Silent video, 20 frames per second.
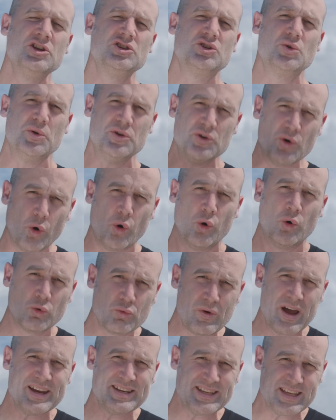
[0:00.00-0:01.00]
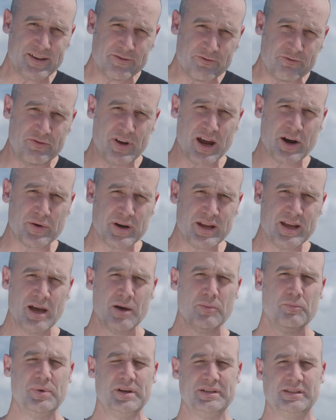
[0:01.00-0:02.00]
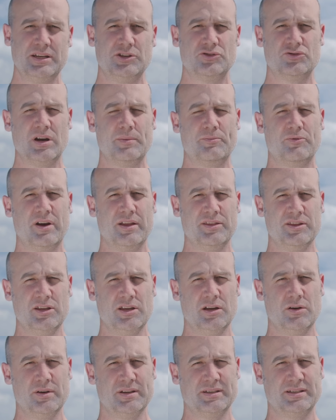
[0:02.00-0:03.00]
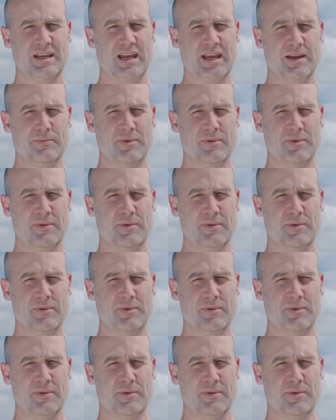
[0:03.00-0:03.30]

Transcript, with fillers: to an already very busy trip around the USA.